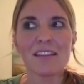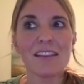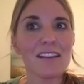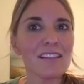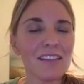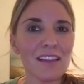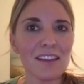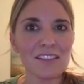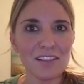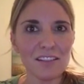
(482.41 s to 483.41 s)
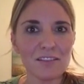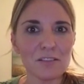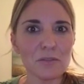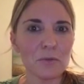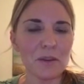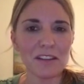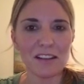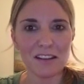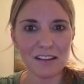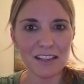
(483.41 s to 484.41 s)
The other thing too with
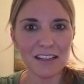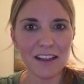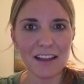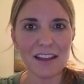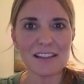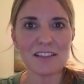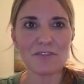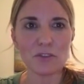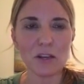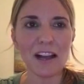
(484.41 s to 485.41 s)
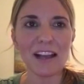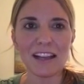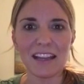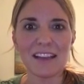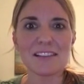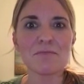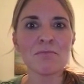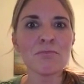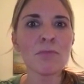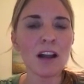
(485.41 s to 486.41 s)
eating a clean diet is the variety is
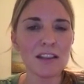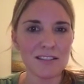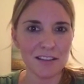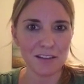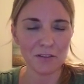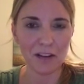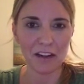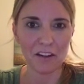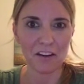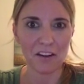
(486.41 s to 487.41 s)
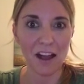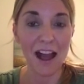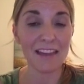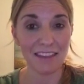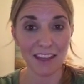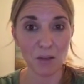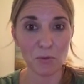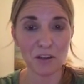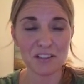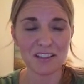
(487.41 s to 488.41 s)
much greater, I think
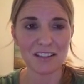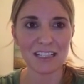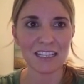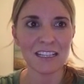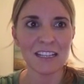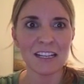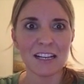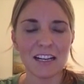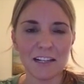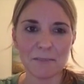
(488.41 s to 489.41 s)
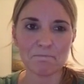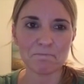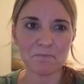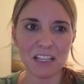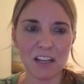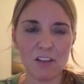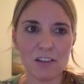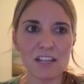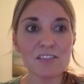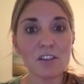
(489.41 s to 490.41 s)
personally.
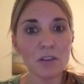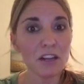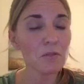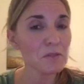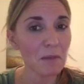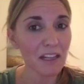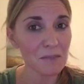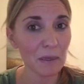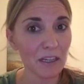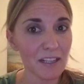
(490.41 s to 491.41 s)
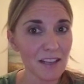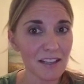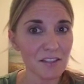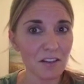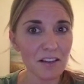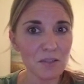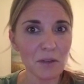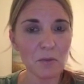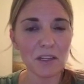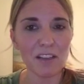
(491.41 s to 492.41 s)
And so here was my experience. I started the
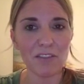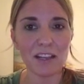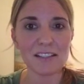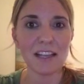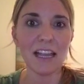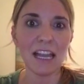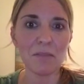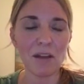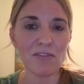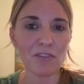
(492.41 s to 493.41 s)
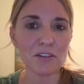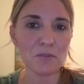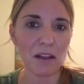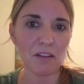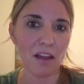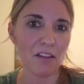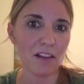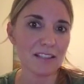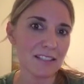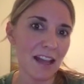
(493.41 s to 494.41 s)
21-day fix, and in my first round, I
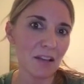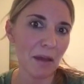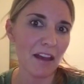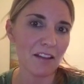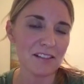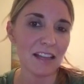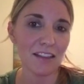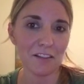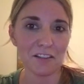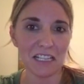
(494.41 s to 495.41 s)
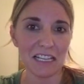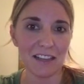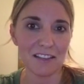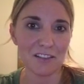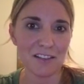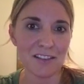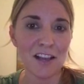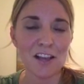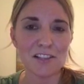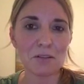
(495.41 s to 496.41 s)
lost 9 pounds and 13 inches.
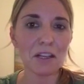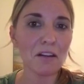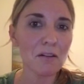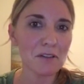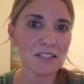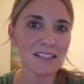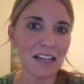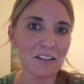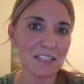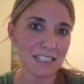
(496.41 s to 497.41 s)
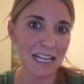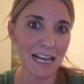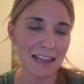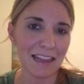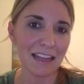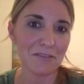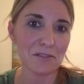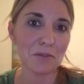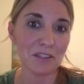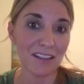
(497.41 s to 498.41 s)
So here I was scared to death that I
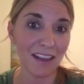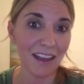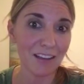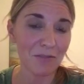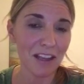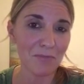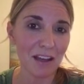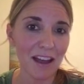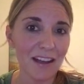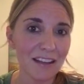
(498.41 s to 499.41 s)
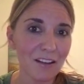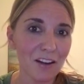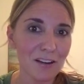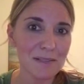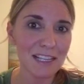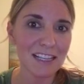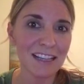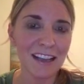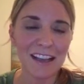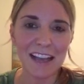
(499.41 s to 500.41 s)
was going to gain weight by adding carbs in.